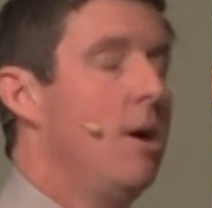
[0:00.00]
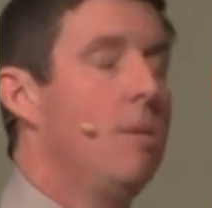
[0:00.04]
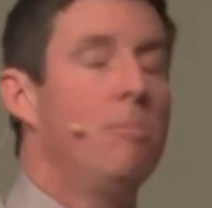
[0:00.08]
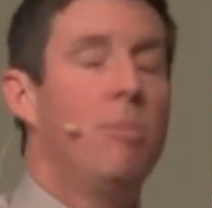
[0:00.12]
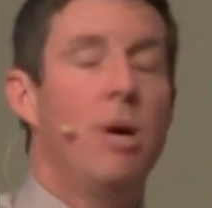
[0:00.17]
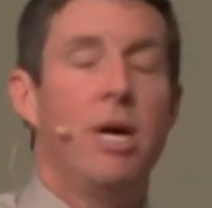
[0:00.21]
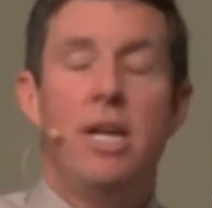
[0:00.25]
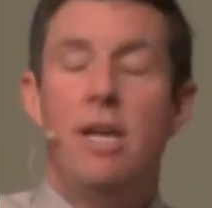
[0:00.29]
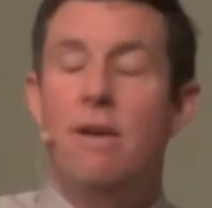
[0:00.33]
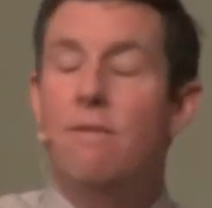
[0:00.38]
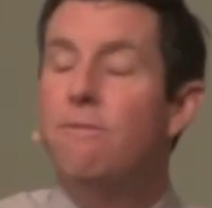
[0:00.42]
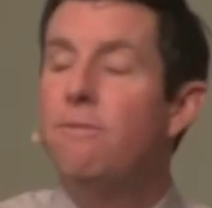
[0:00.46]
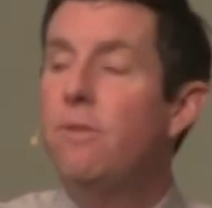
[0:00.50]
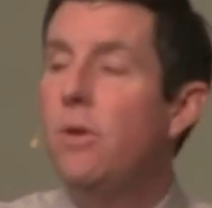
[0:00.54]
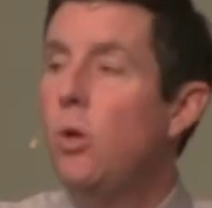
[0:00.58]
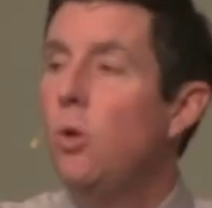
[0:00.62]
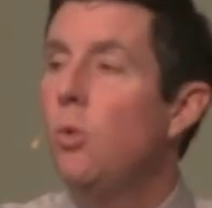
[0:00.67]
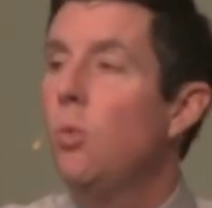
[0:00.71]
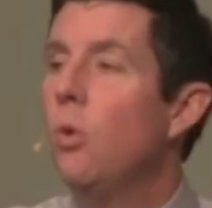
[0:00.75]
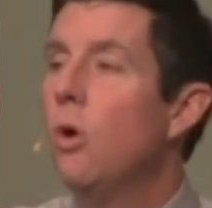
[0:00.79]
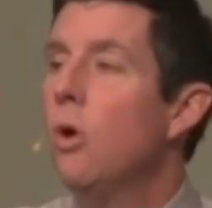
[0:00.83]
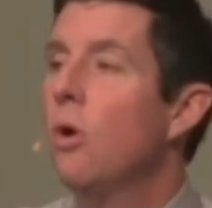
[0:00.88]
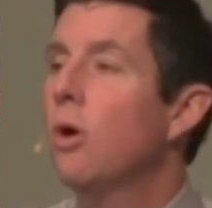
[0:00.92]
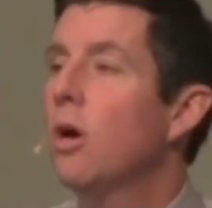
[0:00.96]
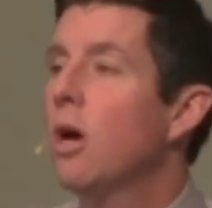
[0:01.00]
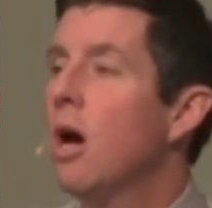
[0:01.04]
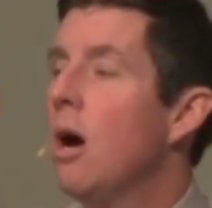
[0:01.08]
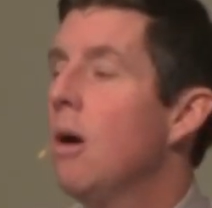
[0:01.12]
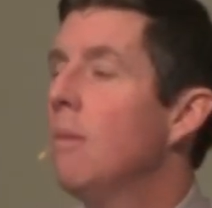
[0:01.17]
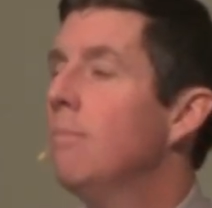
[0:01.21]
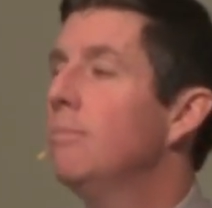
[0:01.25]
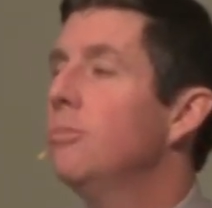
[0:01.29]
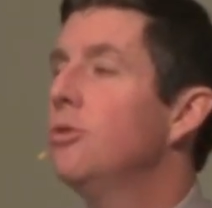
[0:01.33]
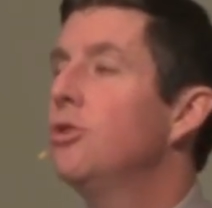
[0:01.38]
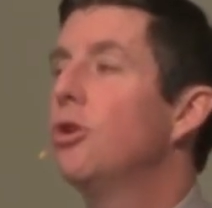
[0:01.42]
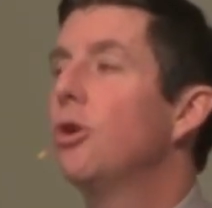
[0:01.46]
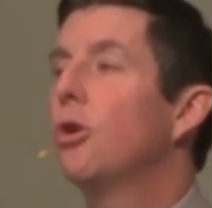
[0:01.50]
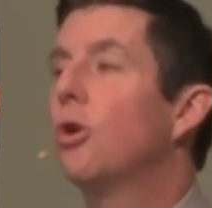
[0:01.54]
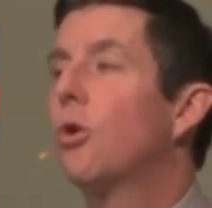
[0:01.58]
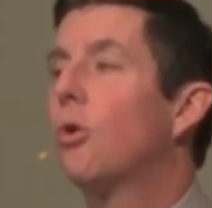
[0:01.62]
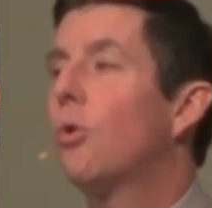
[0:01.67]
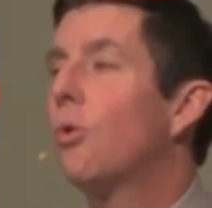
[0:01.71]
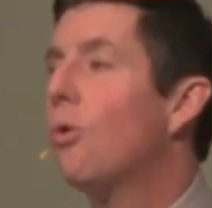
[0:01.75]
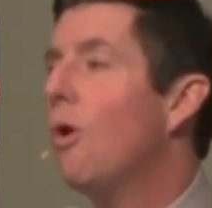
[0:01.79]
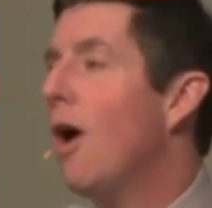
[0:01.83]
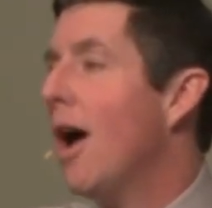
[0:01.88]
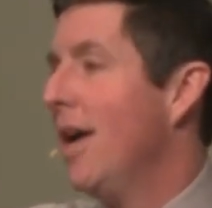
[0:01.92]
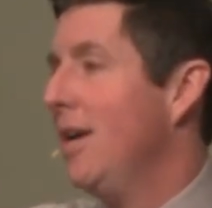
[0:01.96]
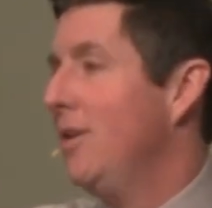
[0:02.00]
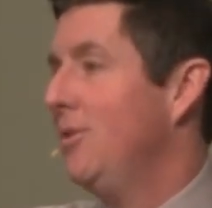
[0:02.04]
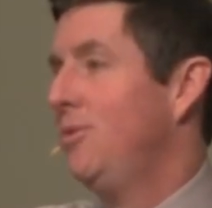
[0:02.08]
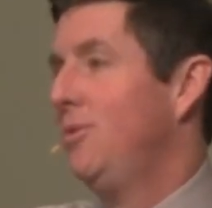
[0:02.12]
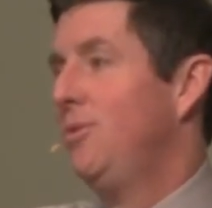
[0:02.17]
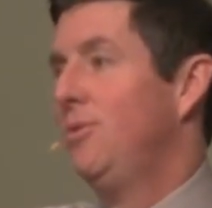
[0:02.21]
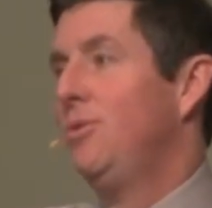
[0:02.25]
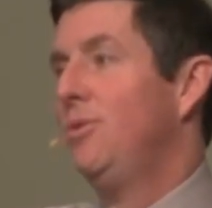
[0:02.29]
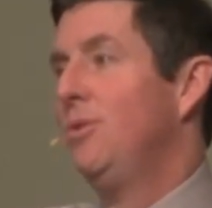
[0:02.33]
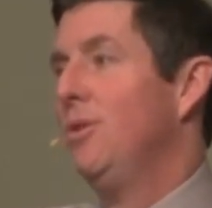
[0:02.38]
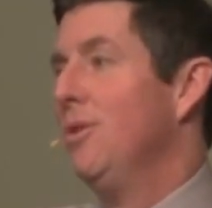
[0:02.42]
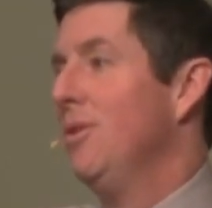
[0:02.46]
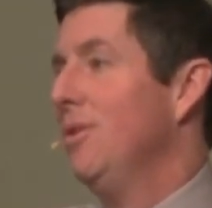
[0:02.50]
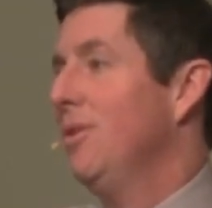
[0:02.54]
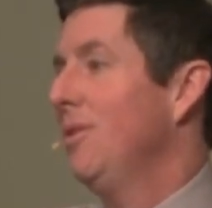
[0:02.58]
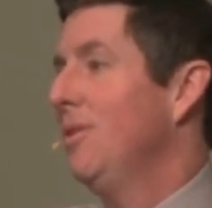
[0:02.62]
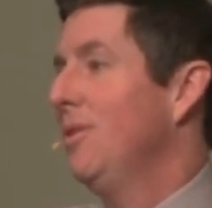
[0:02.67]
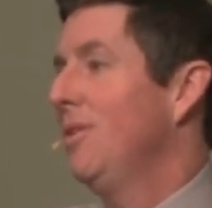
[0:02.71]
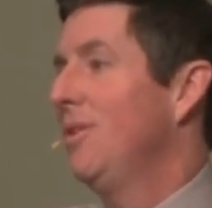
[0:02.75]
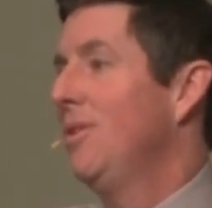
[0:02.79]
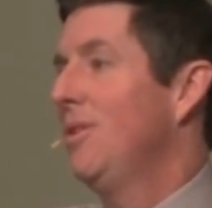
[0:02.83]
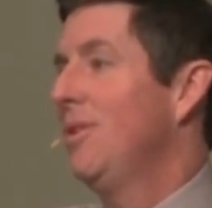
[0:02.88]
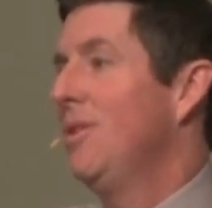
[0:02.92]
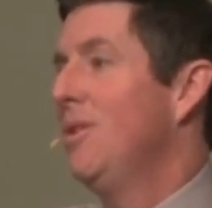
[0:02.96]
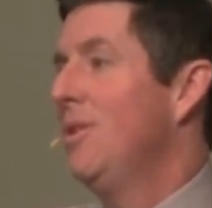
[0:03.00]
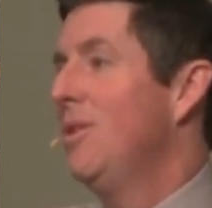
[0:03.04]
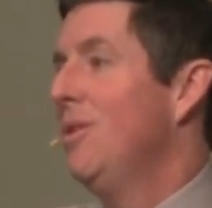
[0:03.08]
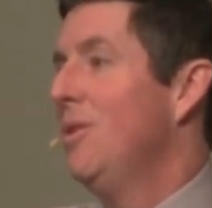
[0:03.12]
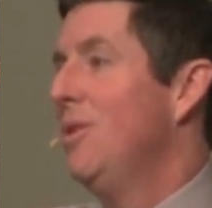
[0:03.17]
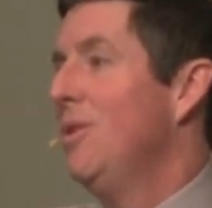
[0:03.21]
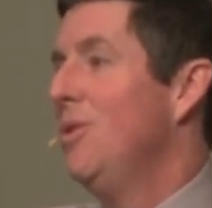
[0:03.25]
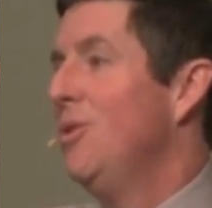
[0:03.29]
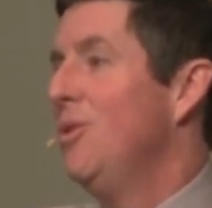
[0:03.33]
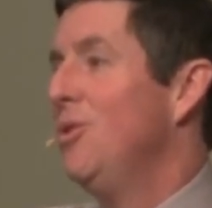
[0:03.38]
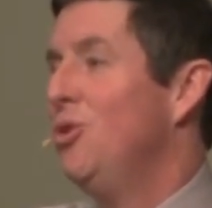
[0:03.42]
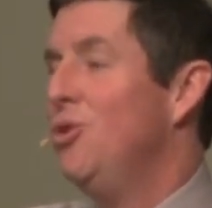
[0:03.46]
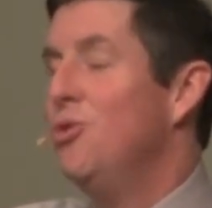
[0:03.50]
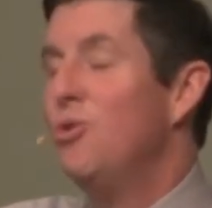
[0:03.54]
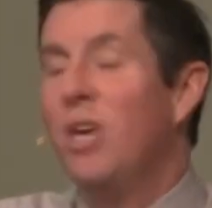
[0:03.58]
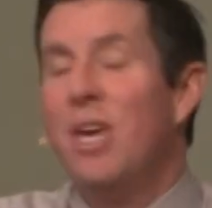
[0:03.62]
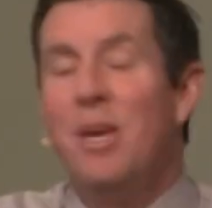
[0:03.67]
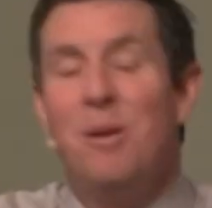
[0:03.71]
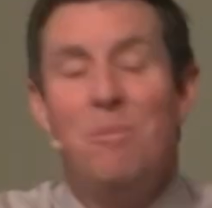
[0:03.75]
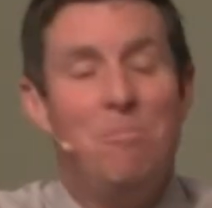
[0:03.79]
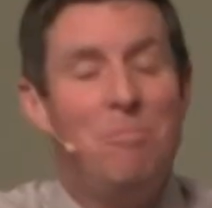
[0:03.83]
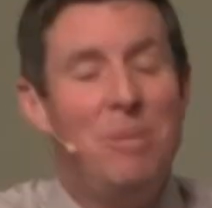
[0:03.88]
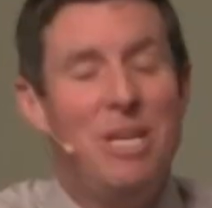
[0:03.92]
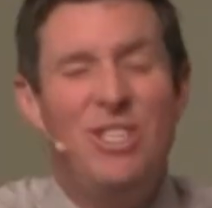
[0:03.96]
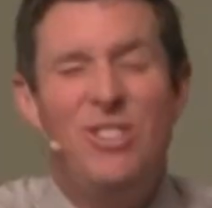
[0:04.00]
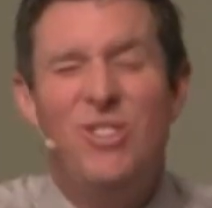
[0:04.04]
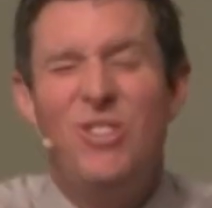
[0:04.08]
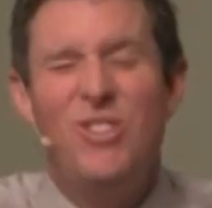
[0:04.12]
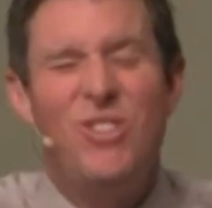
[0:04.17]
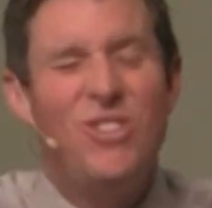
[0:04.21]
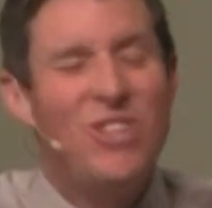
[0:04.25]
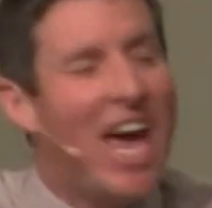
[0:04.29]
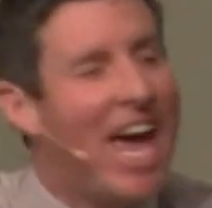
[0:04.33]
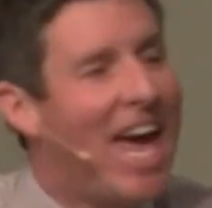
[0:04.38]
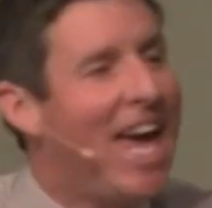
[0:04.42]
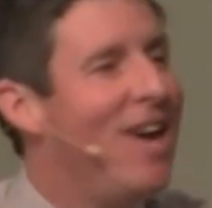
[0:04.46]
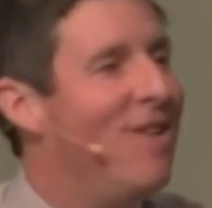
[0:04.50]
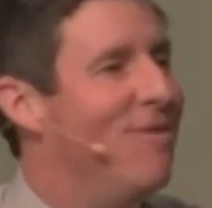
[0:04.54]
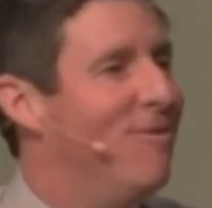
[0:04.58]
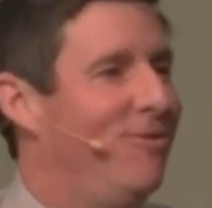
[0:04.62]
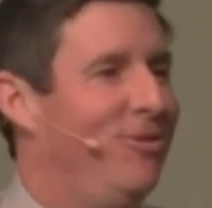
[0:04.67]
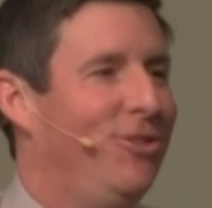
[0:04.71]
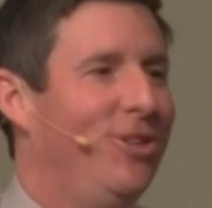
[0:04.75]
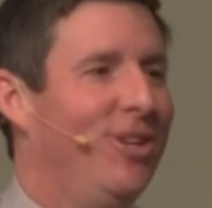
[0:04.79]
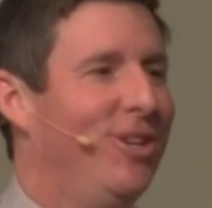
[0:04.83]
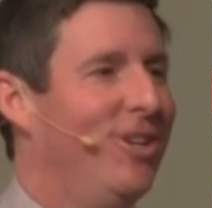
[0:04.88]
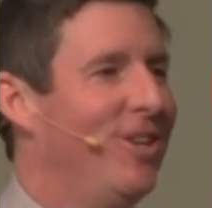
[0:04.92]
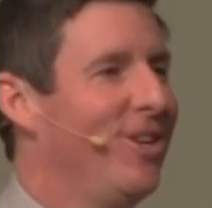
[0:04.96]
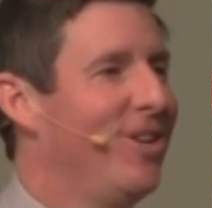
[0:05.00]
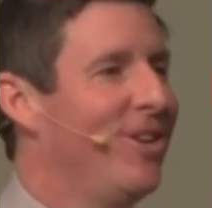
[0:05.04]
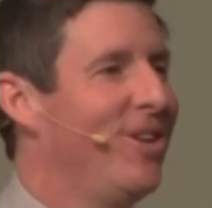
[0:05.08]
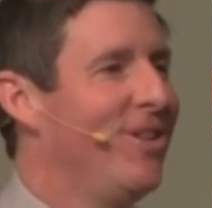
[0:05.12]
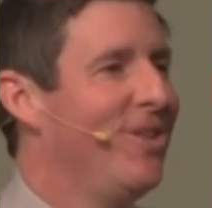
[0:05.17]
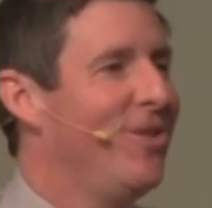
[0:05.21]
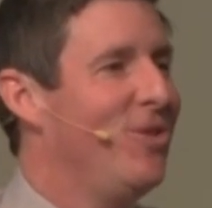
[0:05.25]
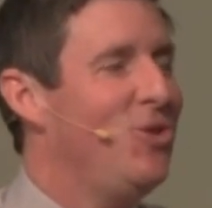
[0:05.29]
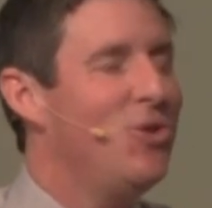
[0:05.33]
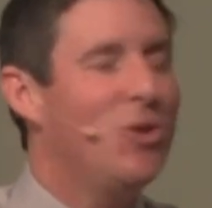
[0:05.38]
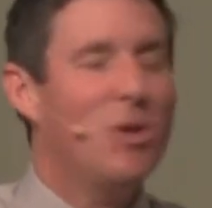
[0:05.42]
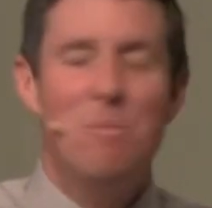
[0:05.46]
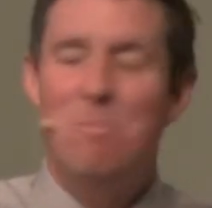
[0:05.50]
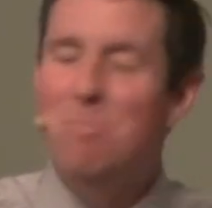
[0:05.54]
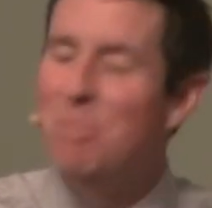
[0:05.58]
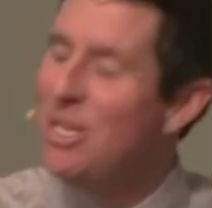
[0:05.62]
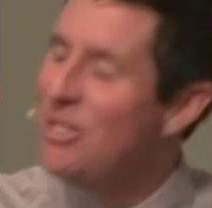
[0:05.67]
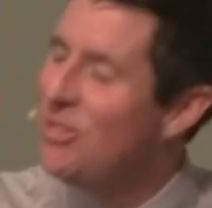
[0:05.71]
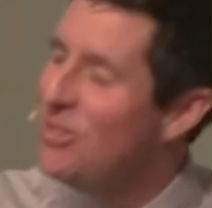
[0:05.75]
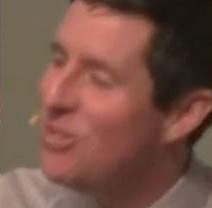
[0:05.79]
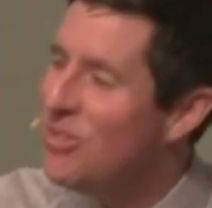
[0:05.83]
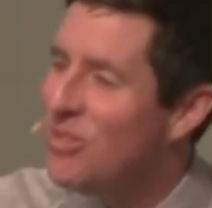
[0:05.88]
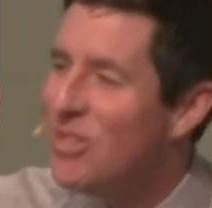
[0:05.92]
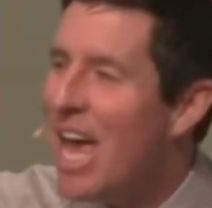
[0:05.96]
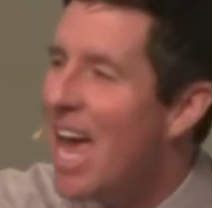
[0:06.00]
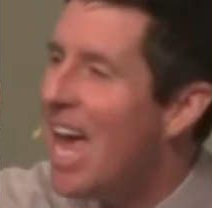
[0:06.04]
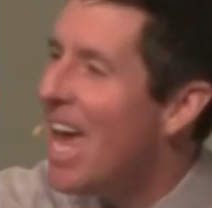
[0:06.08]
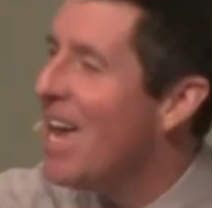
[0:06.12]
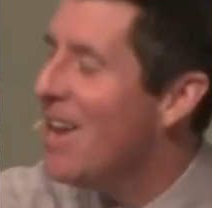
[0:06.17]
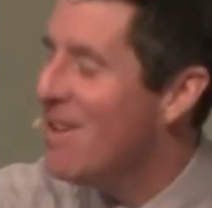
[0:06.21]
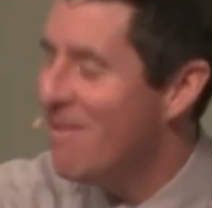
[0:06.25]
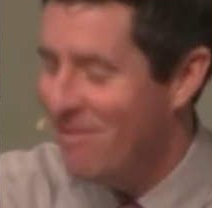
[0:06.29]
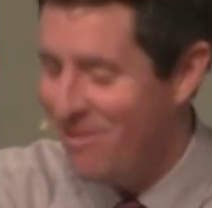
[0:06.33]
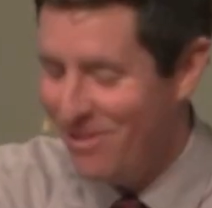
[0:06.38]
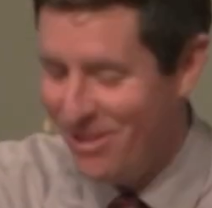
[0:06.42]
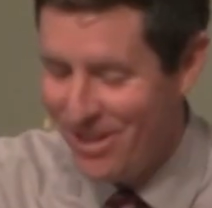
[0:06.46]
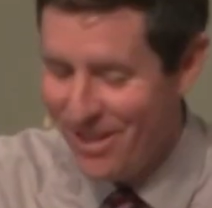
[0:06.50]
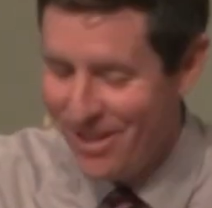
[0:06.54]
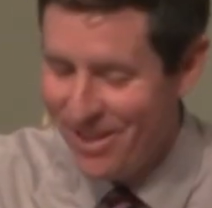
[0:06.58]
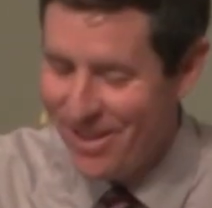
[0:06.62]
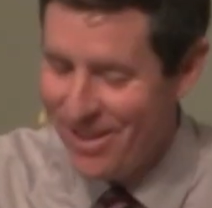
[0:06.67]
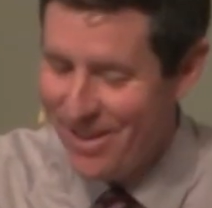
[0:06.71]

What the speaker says: But if you will come to Christ, you can be saved. You can be saved.